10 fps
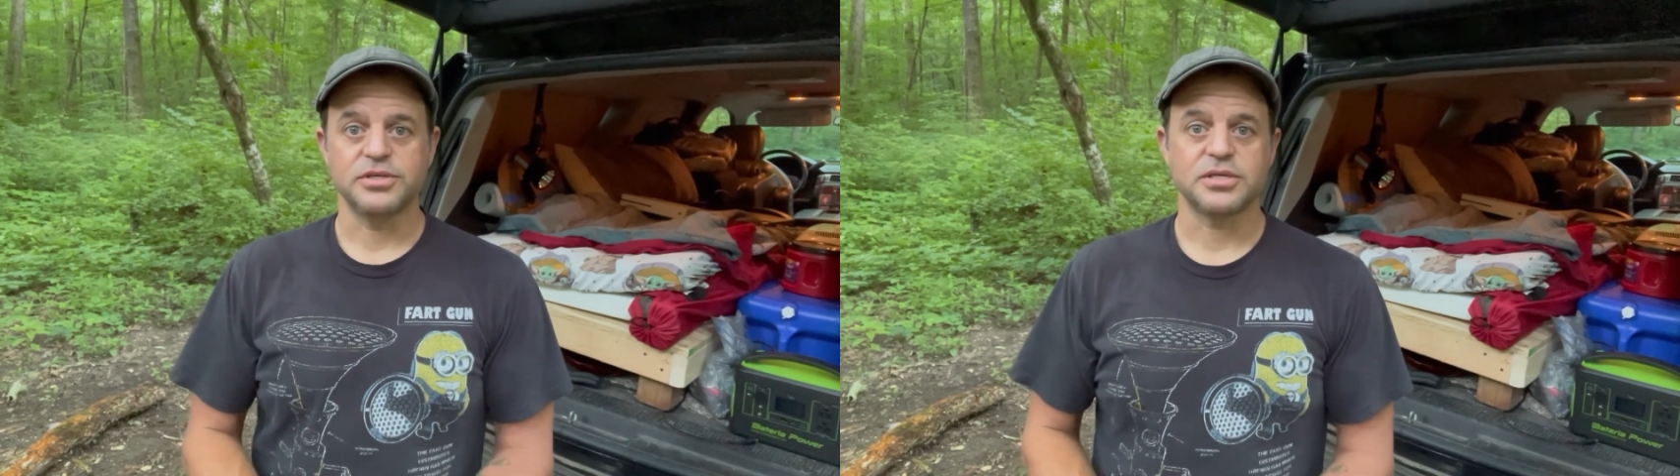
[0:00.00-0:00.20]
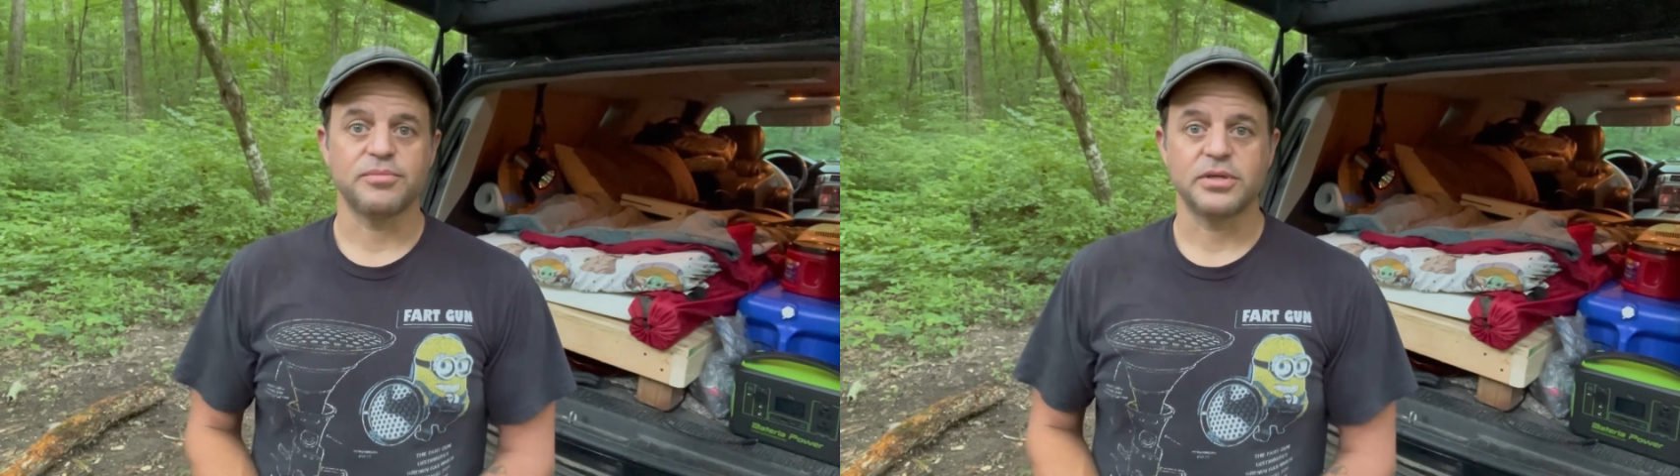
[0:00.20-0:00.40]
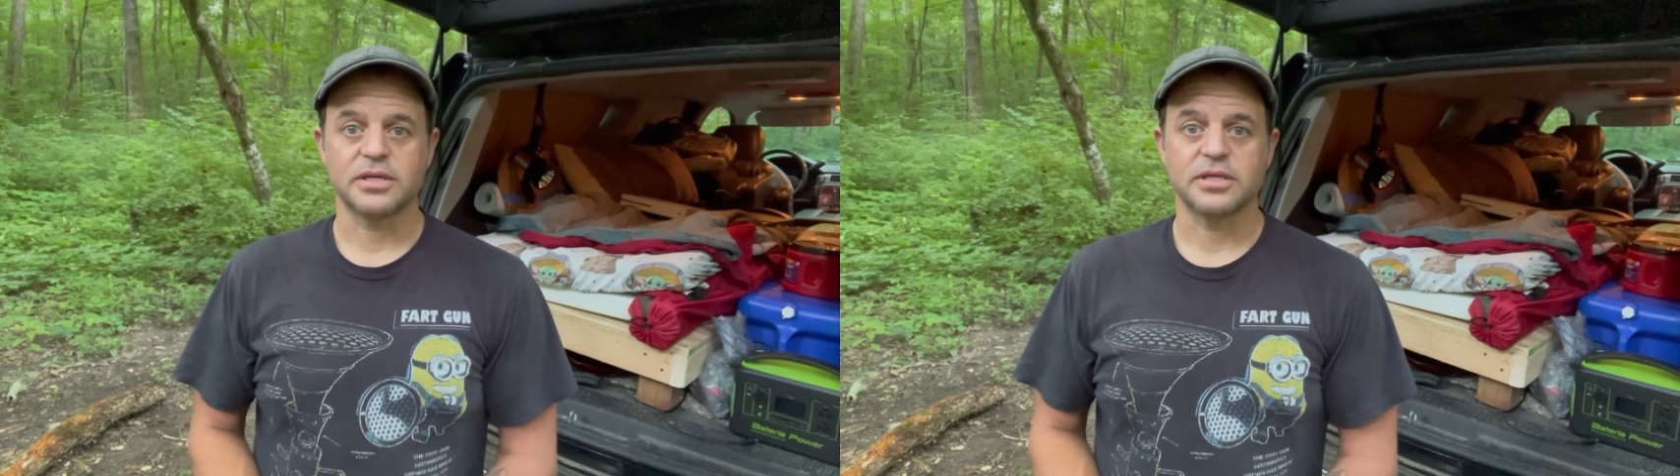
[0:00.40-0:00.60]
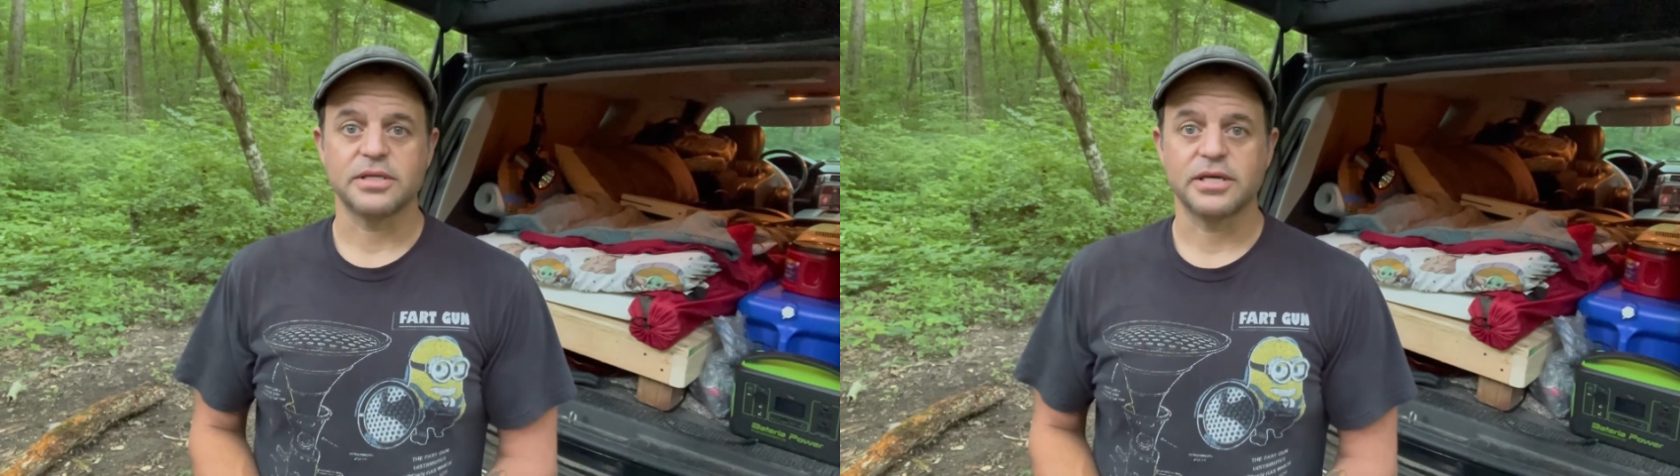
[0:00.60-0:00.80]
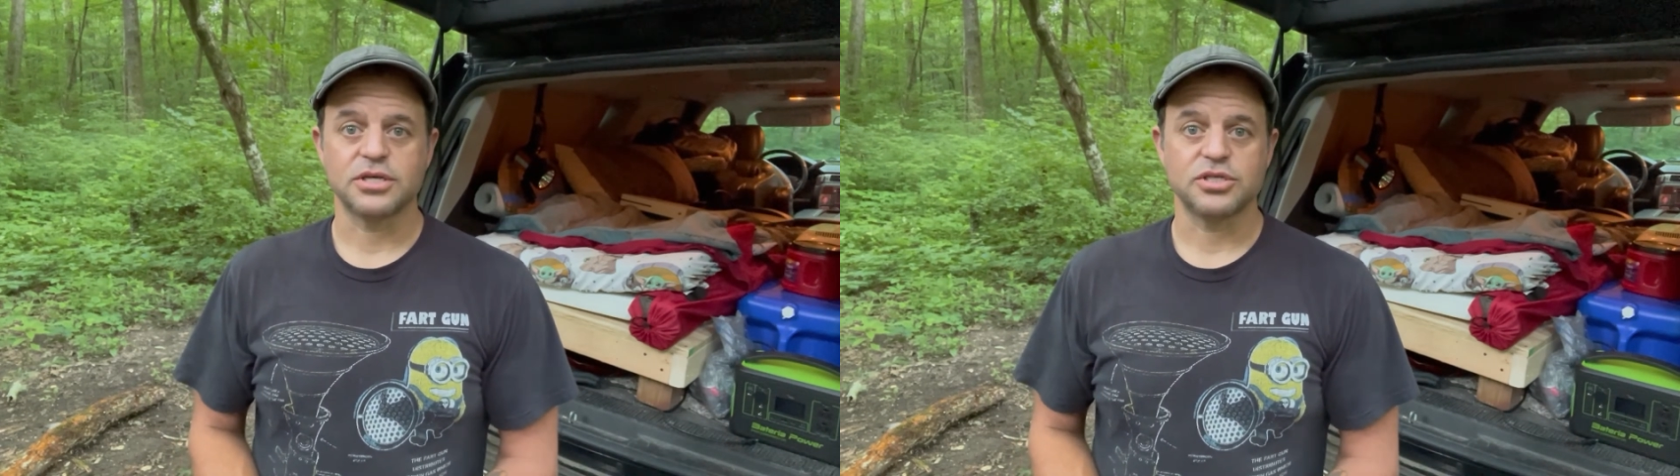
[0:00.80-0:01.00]
something that
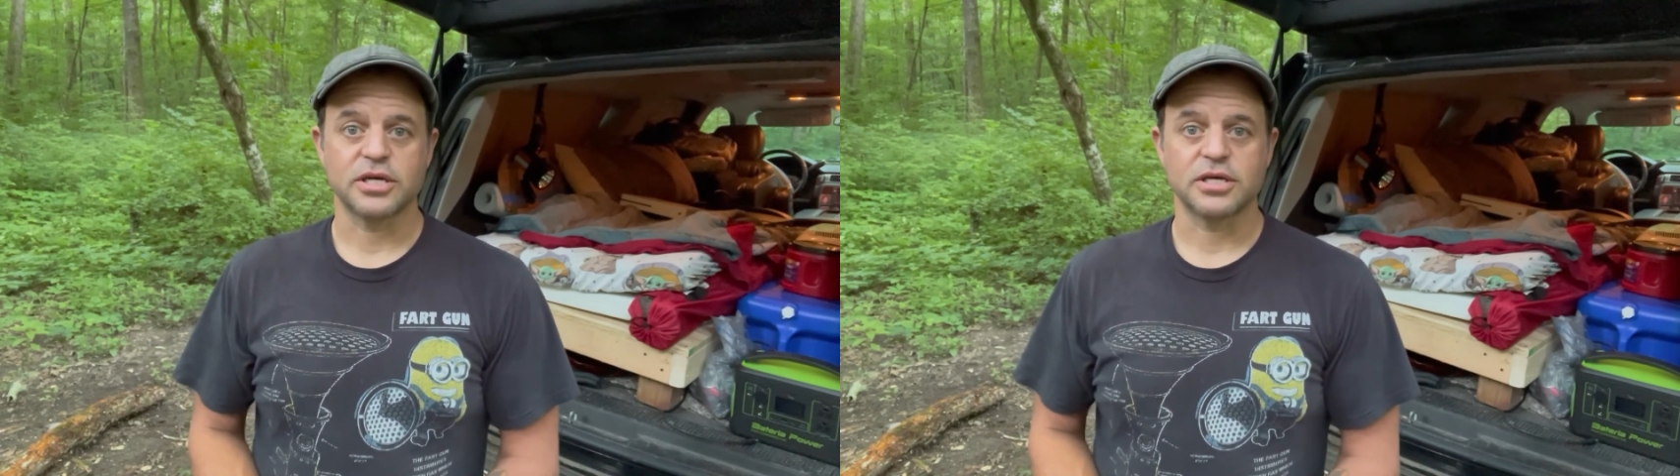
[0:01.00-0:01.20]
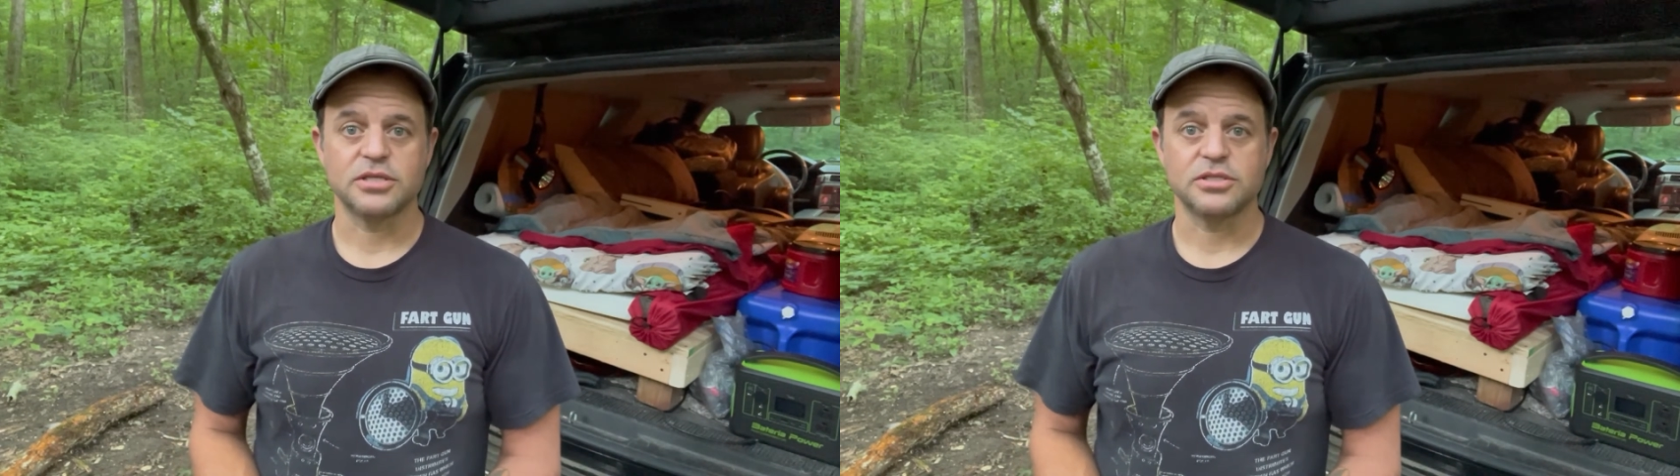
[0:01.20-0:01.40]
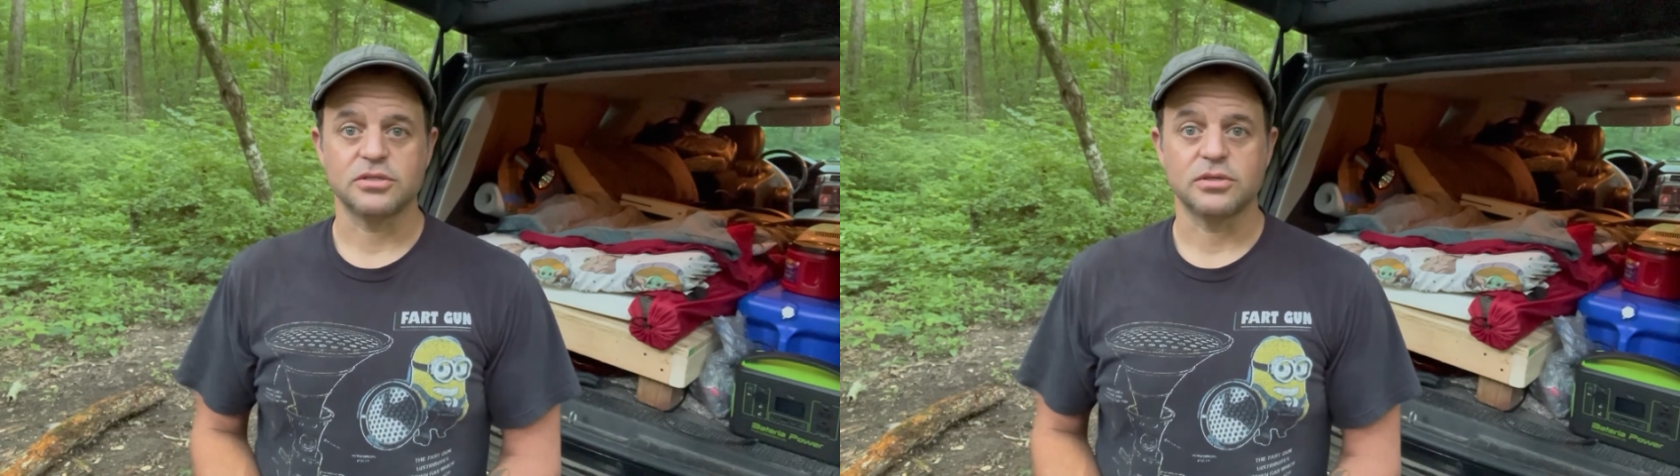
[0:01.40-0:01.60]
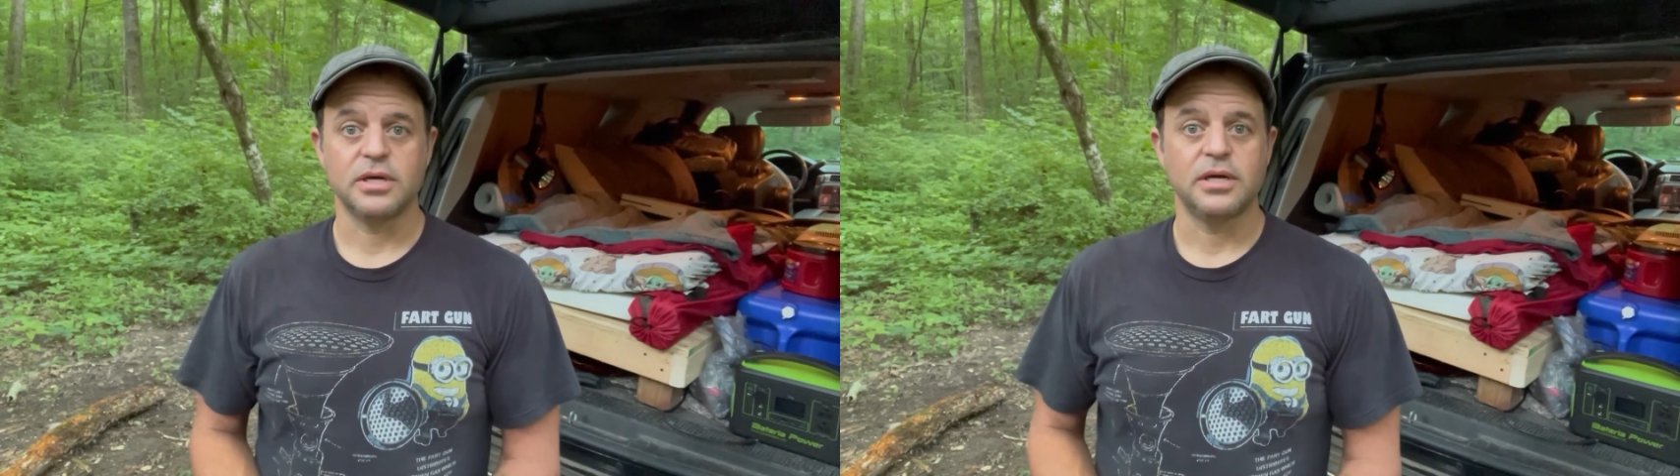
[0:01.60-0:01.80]
they could check into.